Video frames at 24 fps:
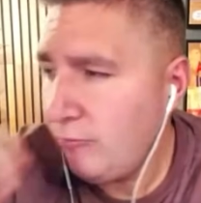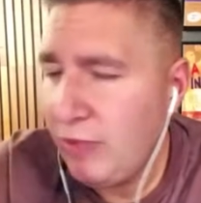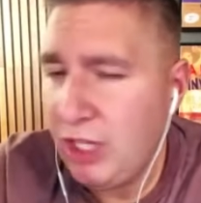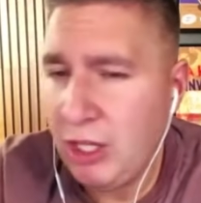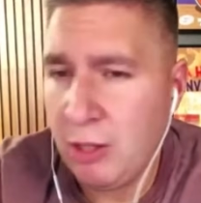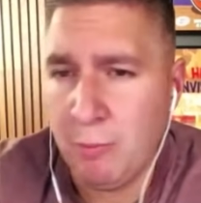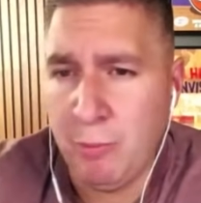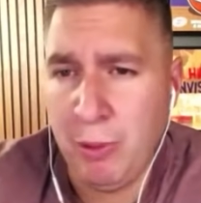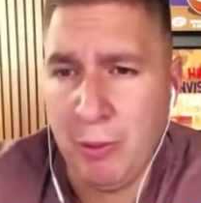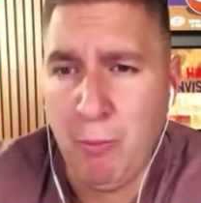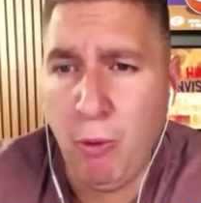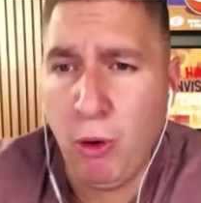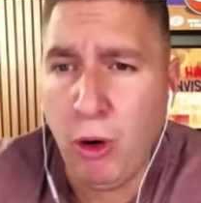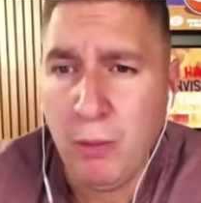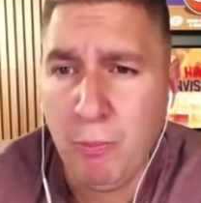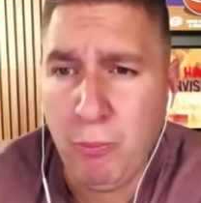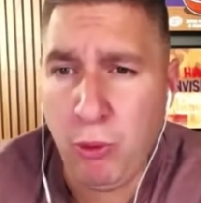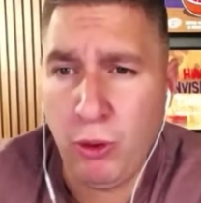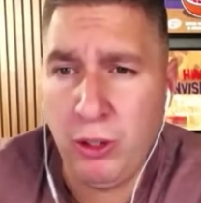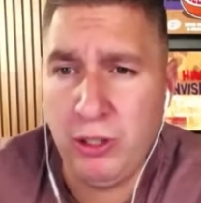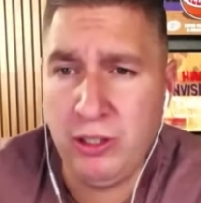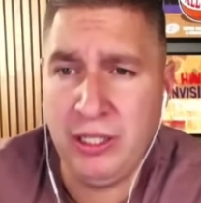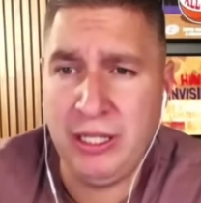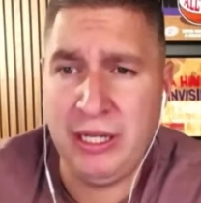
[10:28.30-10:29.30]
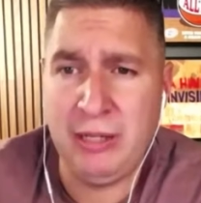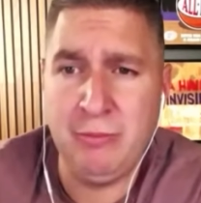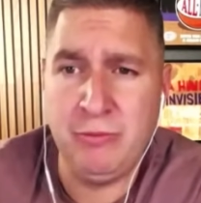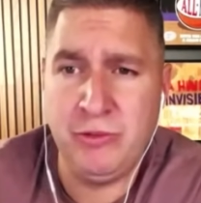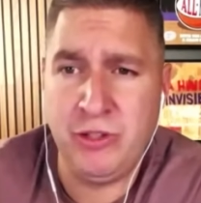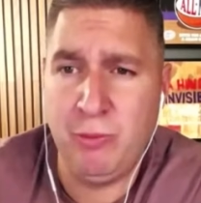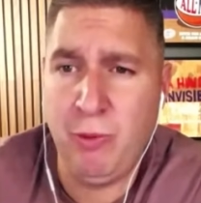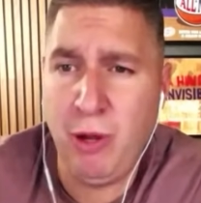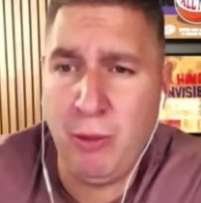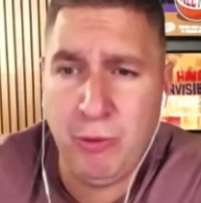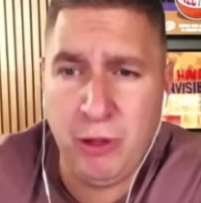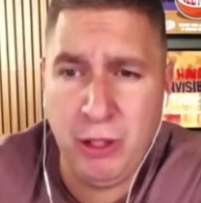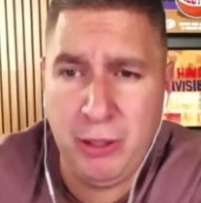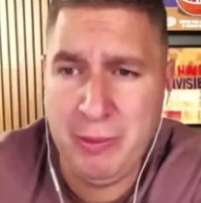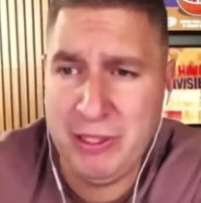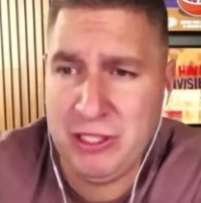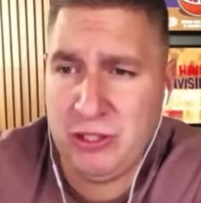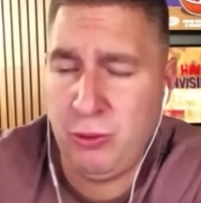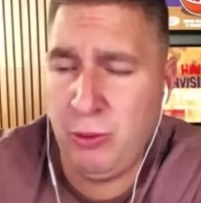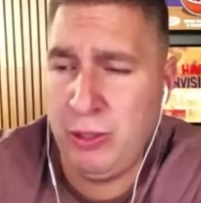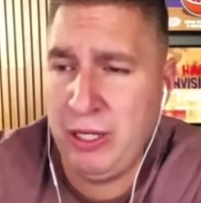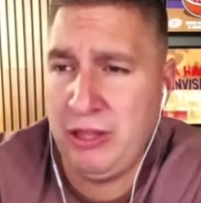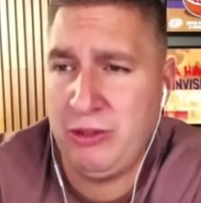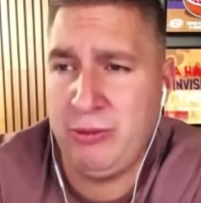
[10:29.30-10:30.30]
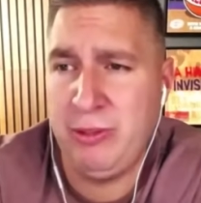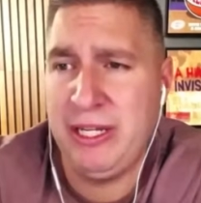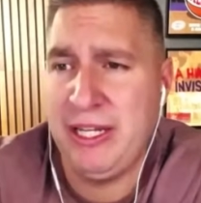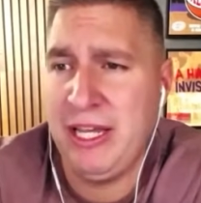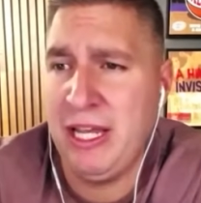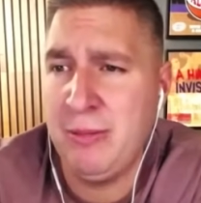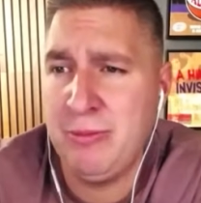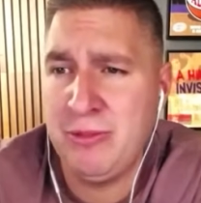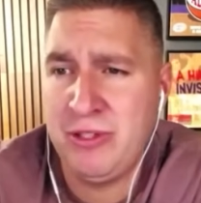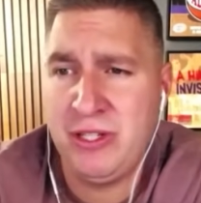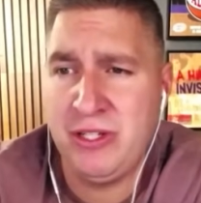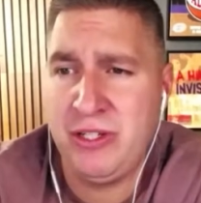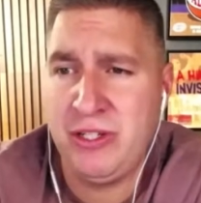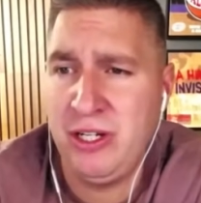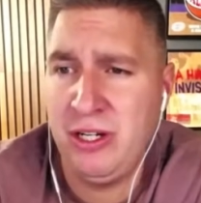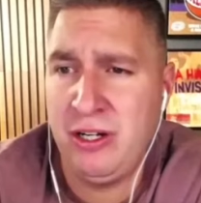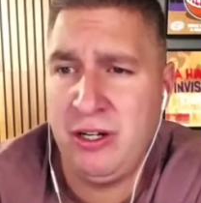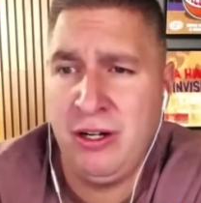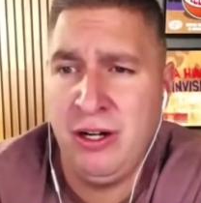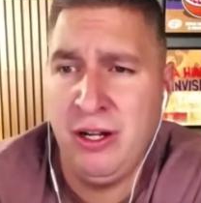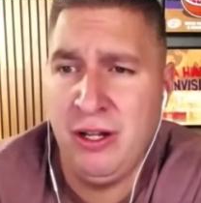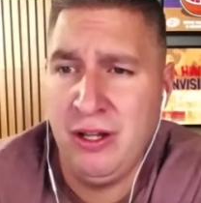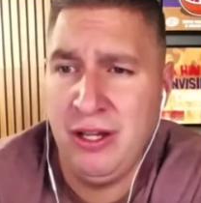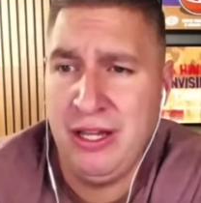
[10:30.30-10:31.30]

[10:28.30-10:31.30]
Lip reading: But more importantly, Jamal Murray missed 23 games this year.